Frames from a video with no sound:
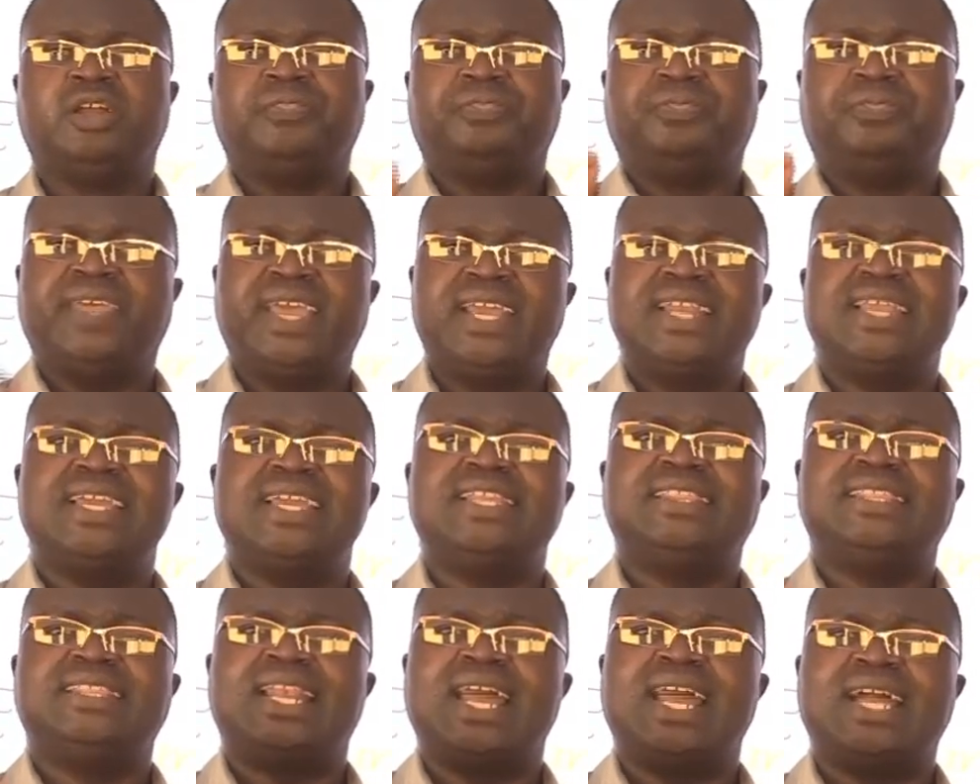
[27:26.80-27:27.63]
Then
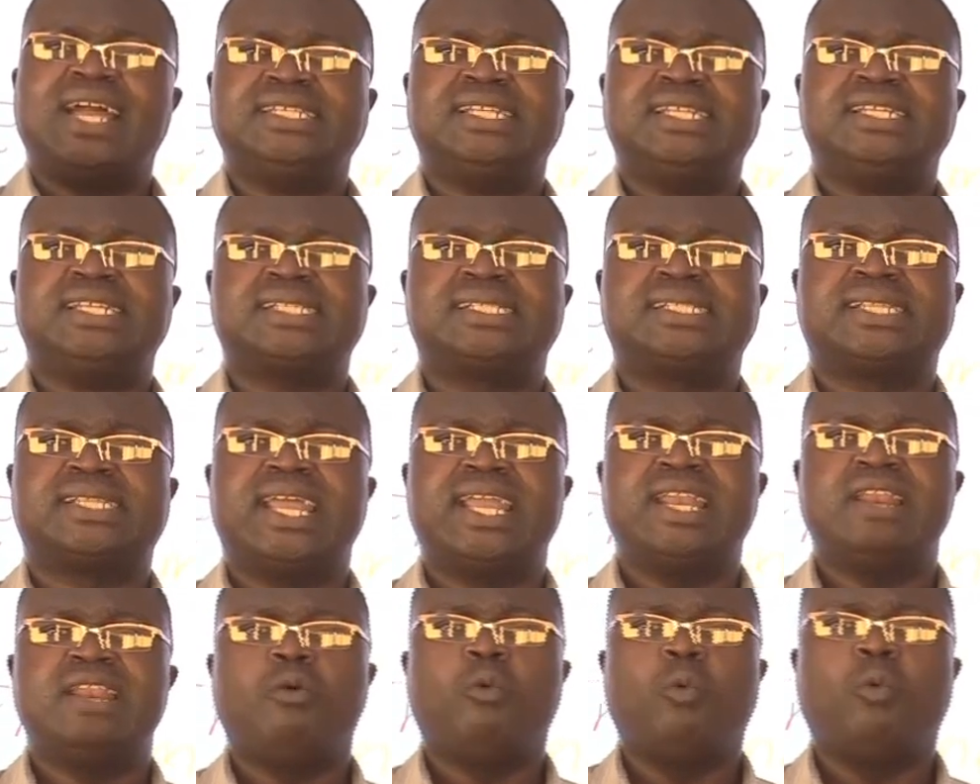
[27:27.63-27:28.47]
in the large
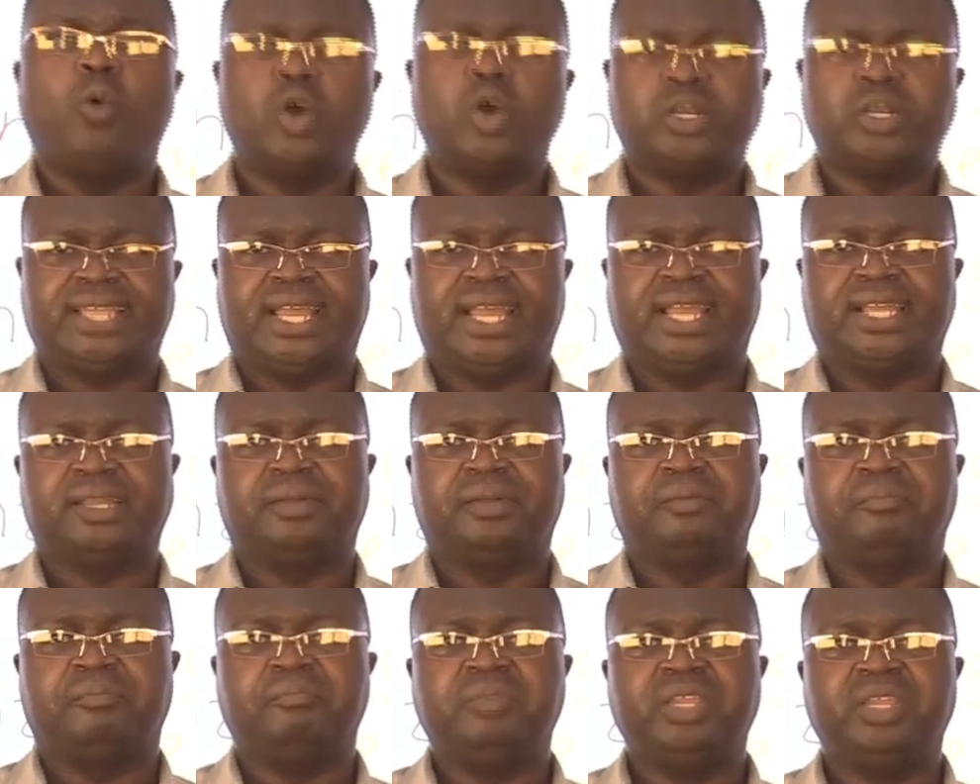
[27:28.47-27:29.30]
intestine, water.
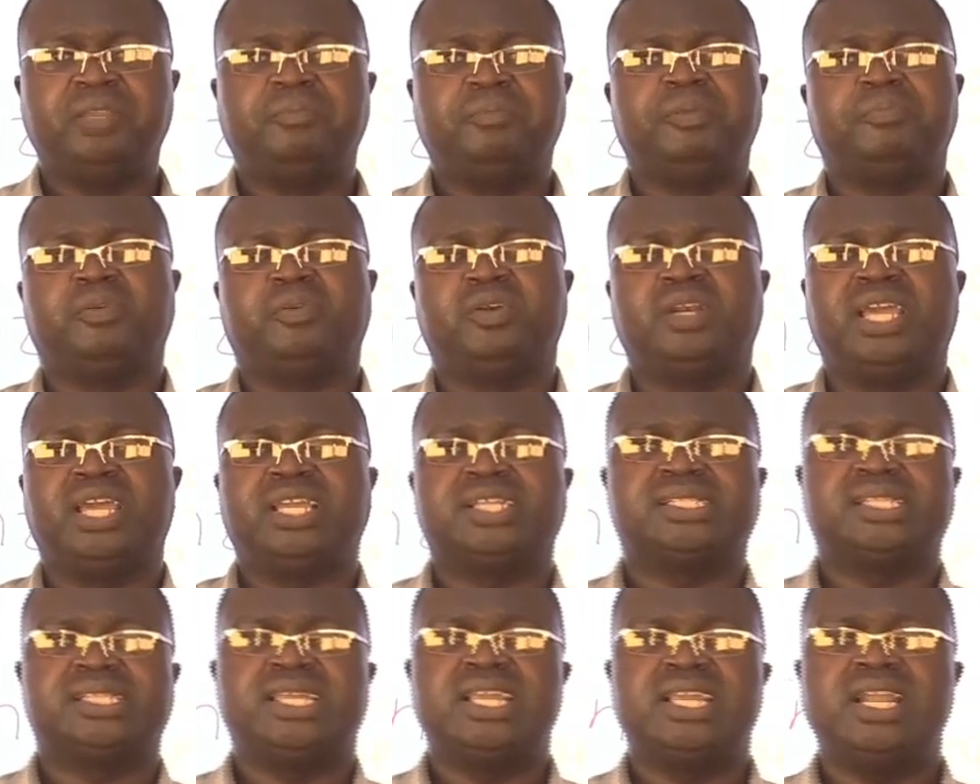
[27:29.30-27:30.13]
Many people like
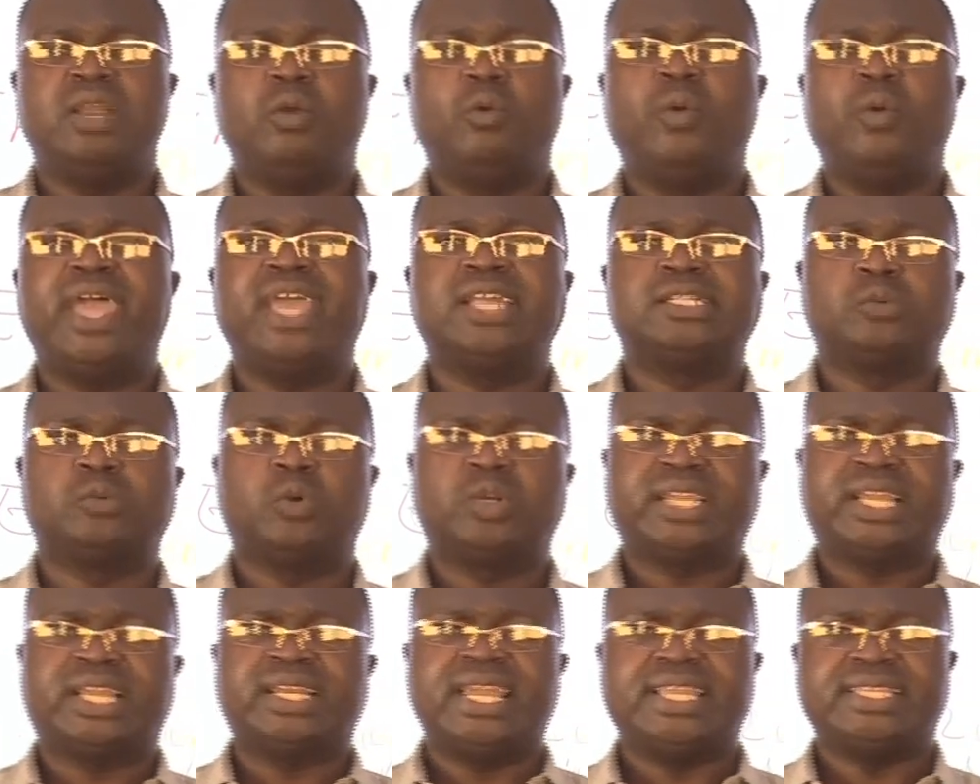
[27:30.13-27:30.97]
saying, where is
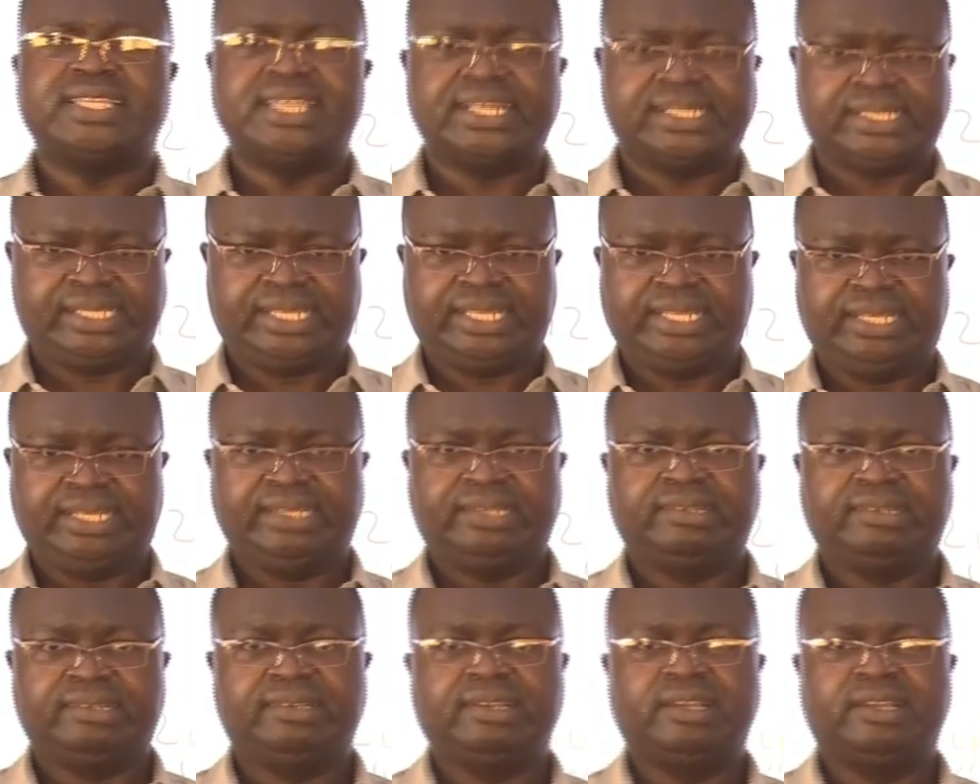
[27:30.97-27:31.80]
water digested?
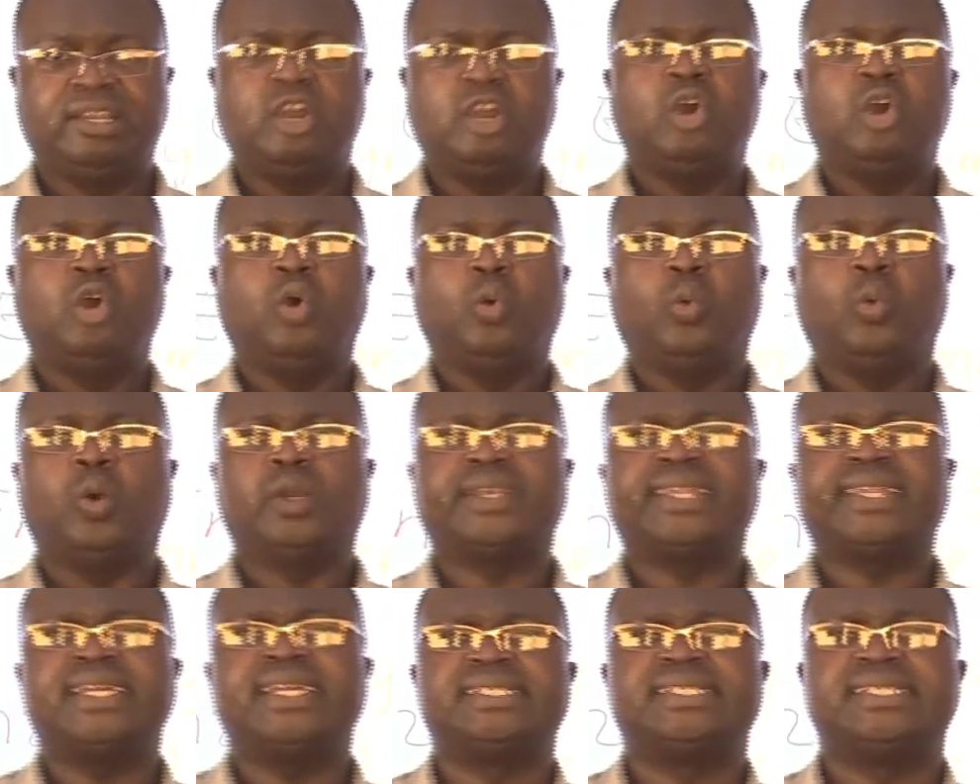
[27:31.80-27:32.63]

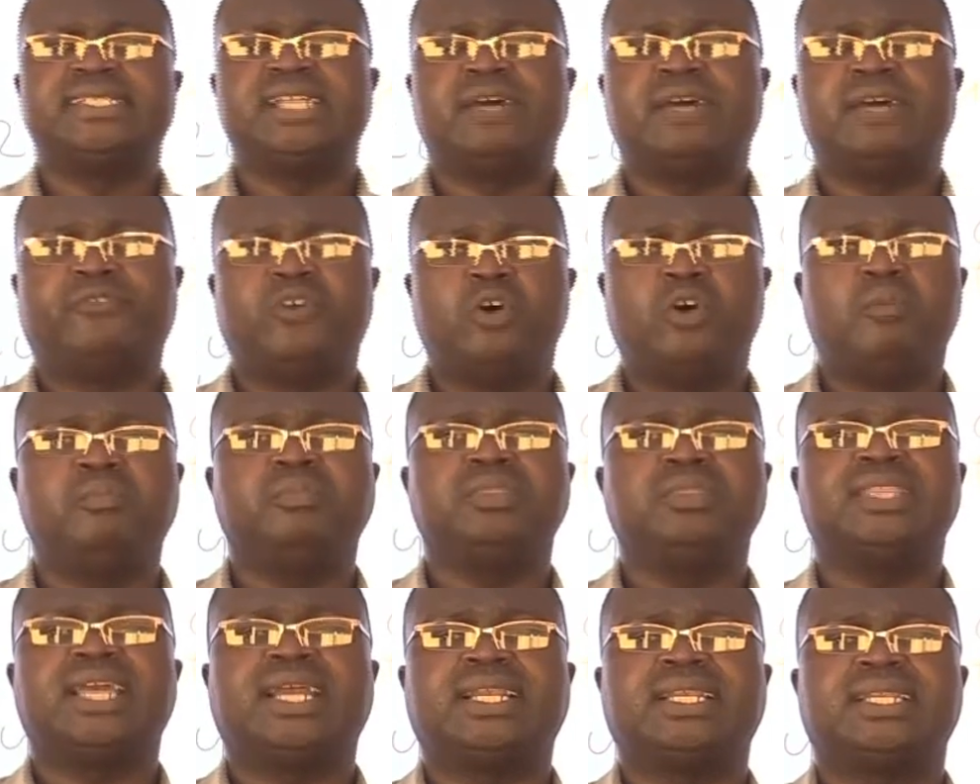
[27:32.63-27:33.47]
Water is in a form
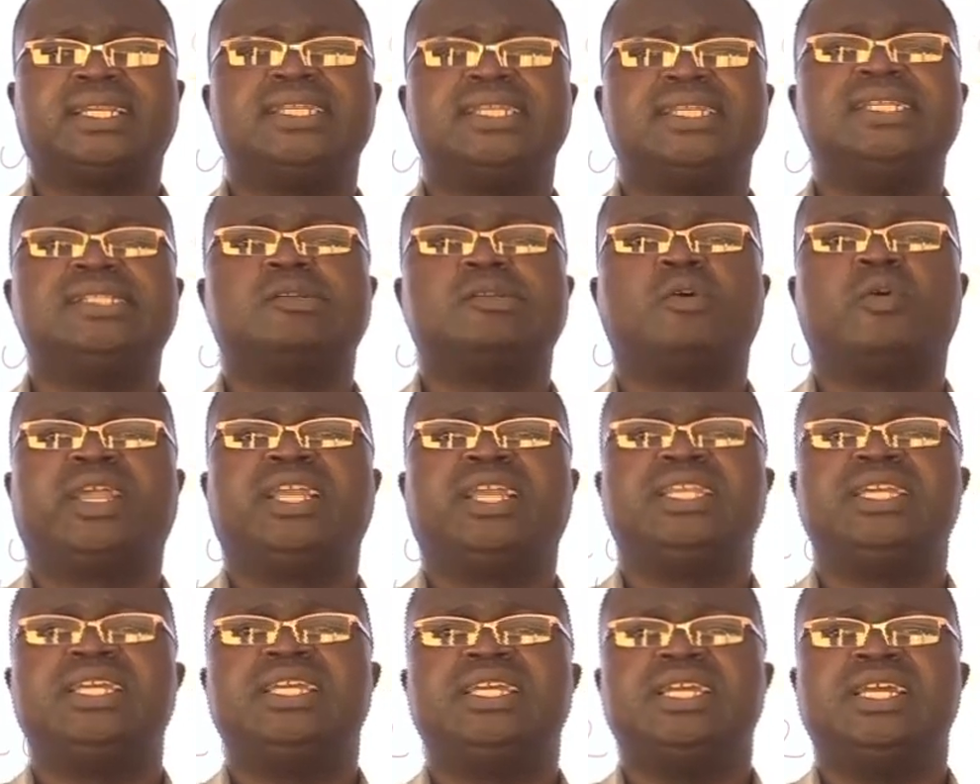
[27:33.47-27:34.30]
that is
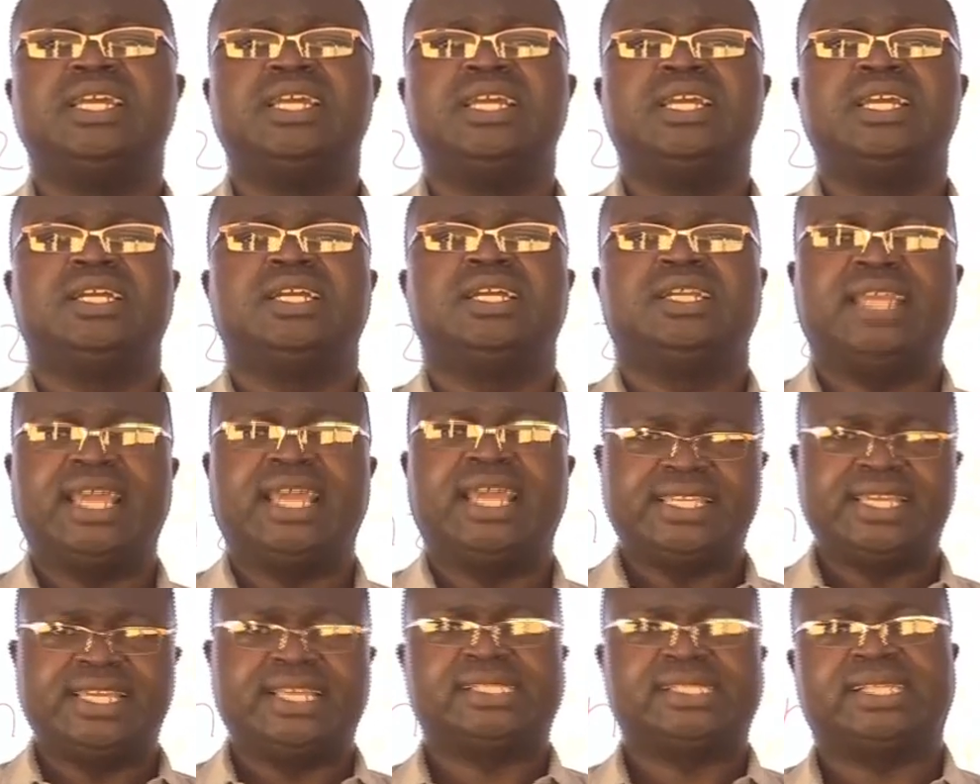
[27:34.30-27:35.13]
already
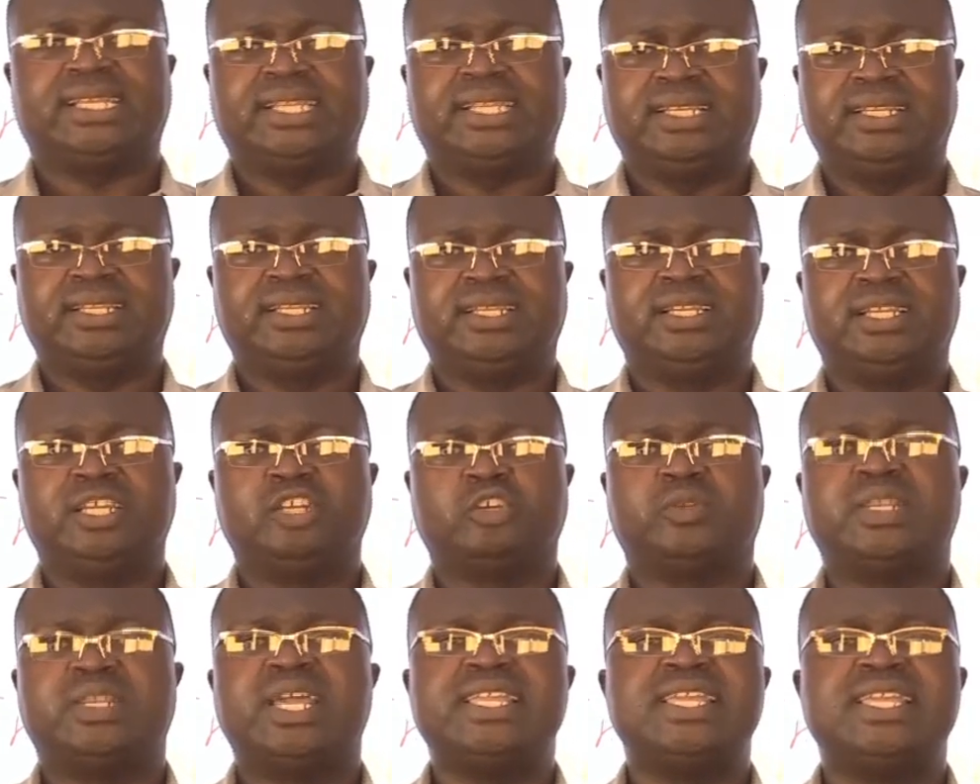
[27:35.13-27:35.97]
digested.
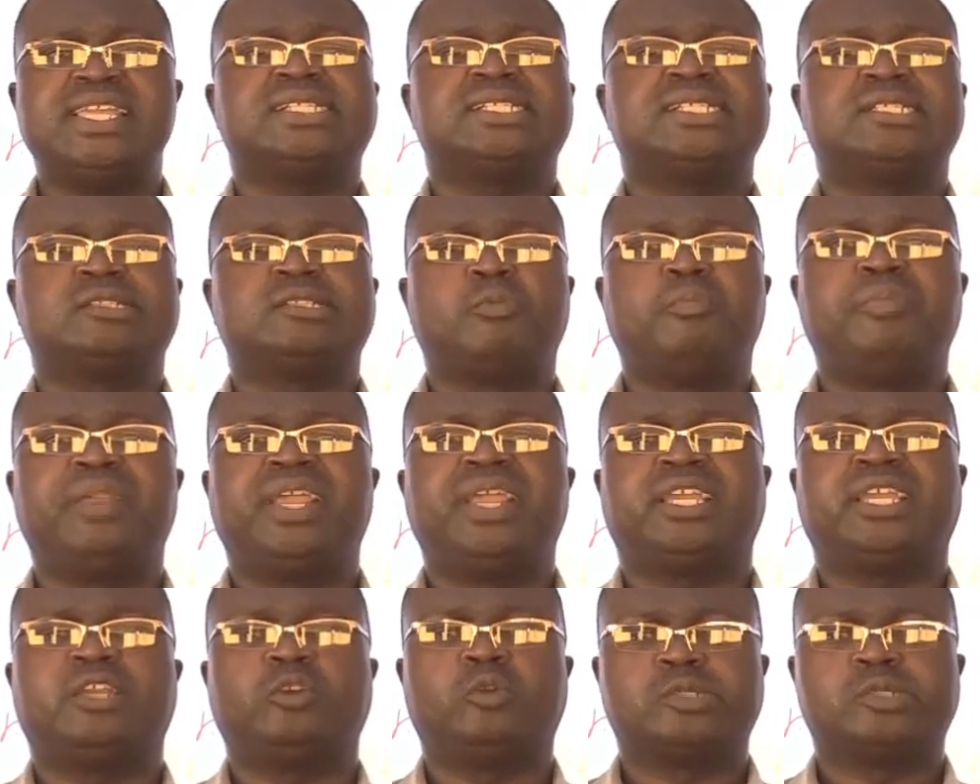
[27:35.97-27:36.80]
To digest is to
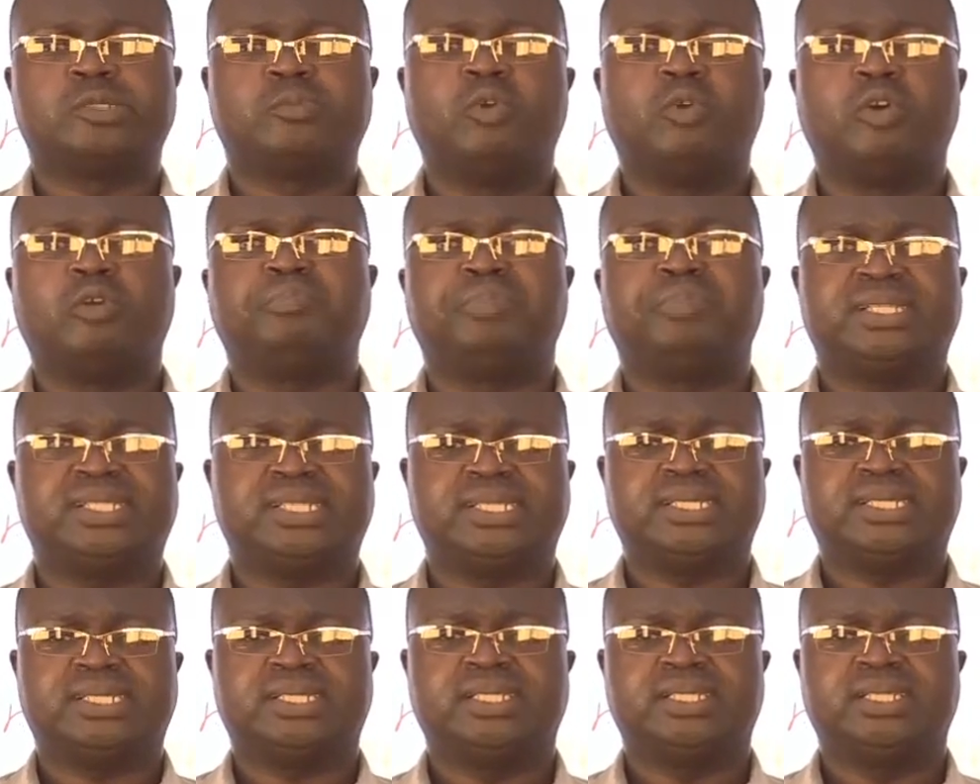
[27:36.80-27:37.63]
break into small
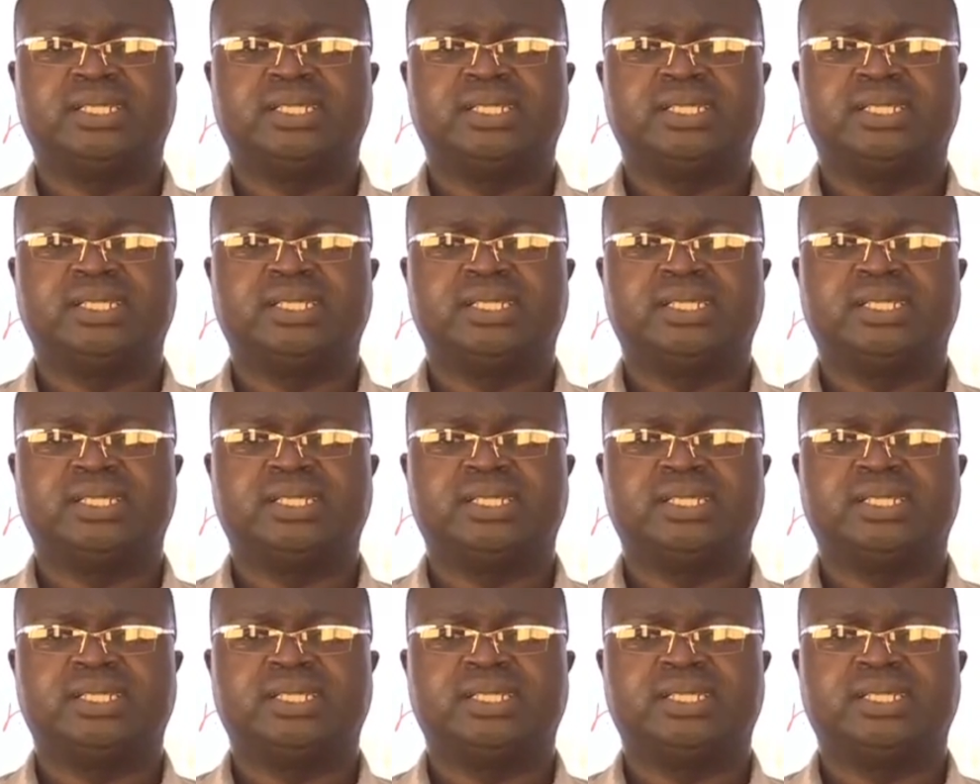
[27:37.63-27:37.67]
pieces.